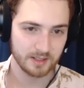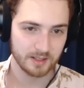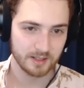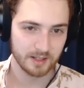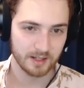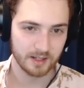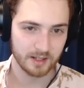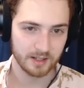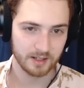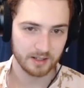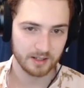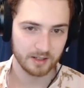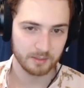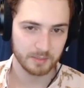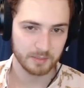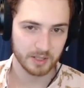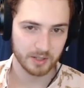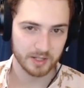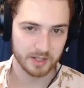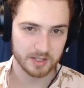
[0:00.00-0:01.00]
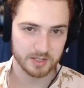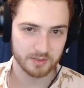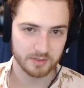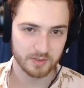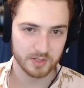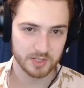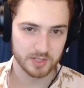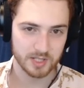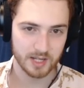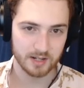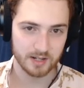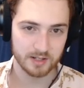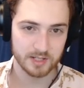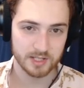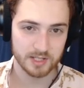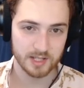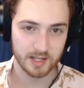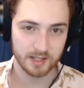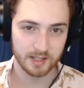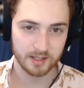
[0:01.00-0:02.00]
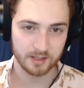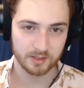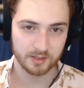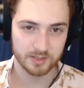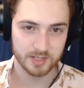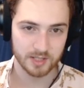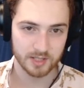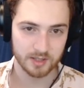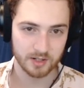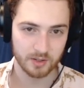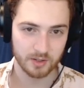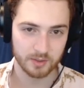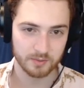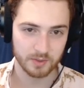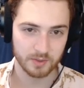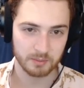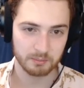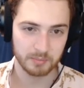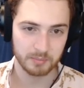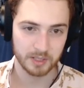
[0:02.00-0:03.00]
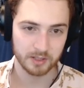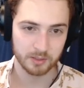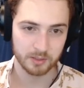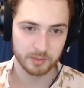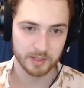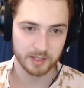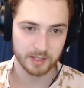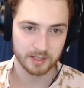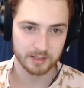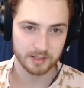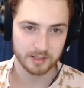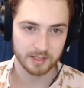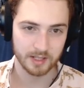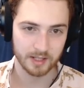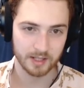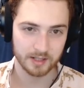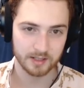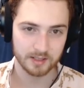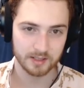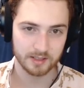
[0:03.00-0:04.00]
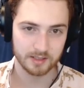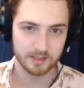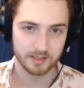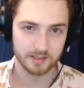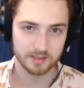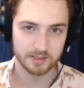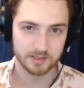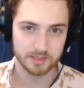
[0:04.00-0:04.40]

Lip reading: Okay, so first carousel. Looks like they're going for bow, but they didn't get it.